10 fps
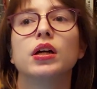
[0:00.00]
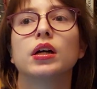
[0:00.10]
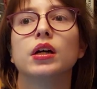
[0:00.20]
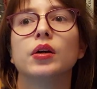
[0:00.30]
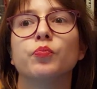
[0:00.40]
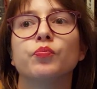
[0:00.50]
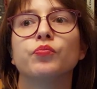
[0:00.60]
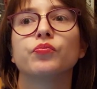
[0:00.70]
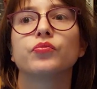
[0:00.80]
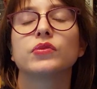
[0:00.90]

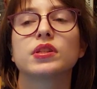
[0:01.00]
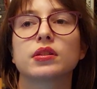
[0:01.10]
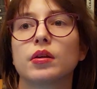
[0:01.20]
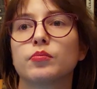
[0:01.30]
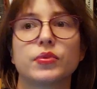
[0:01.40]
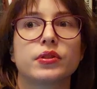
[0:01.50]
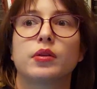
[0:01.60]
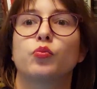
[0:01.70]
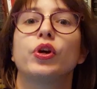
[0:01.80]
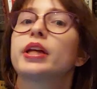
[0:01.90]
um, some
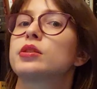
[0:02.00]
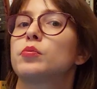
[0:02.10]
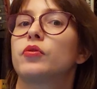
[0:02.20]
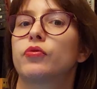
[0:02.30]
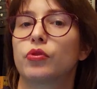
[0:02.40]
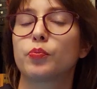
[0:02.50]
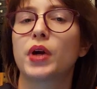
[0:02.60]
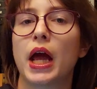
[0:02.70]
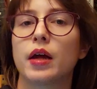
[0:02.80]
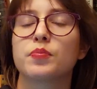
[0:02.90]
some weeks before
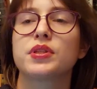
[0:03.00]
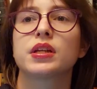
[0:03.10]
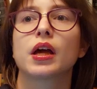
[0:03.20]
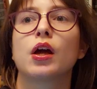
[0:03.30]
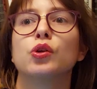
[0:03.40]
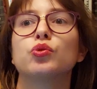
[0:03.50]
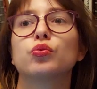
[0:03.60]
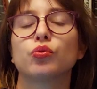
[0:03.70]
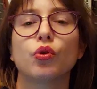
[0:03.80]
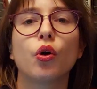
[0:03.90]
perhaps
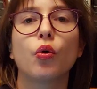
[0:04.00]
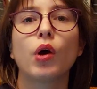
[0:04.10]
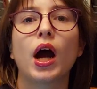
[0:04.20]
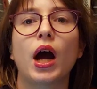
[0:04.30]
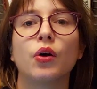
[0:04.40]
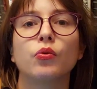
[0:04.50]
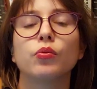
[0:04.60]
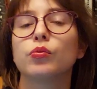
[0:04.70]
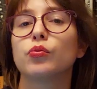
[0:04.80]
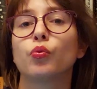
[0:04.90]
to know
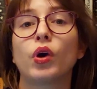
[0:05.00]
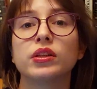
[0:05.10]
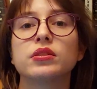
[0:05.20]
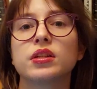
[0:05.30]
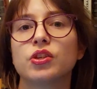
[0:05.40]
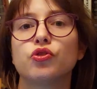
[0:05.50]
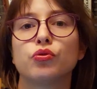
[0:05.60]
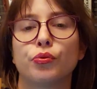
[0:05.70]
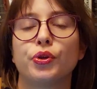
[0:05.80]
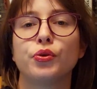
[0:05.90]
how what he
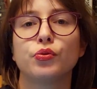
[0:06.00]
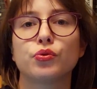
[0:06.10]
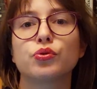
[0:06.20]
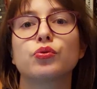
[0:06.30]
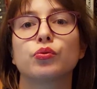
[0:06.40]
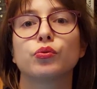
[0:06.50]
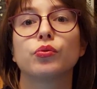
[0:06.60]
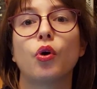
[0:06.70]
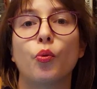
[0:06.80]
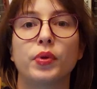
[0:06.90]
should use to
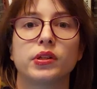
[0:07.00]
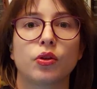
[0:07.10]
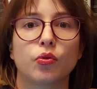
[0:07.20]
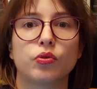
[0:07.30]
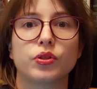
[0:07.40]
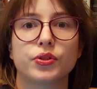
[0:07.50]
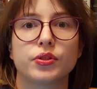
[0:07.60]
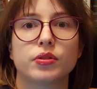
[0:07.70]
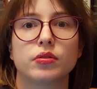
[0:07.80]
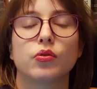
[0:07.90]
open the doors
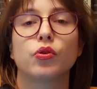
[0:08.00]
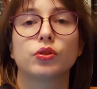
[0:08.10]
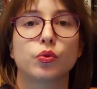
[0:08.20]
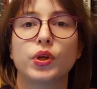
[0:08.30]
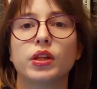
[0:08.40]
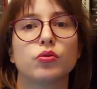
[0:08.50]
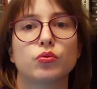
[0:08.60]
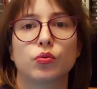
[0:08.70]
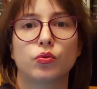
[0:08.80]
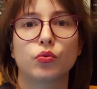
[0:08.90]
or the windows
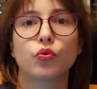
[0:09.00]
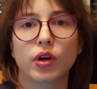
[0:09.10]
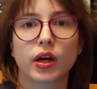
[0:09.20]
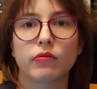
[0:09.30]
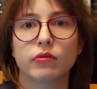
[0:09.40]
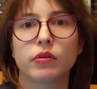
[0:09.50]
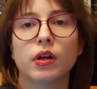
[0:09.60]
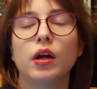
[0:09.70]
or wherever,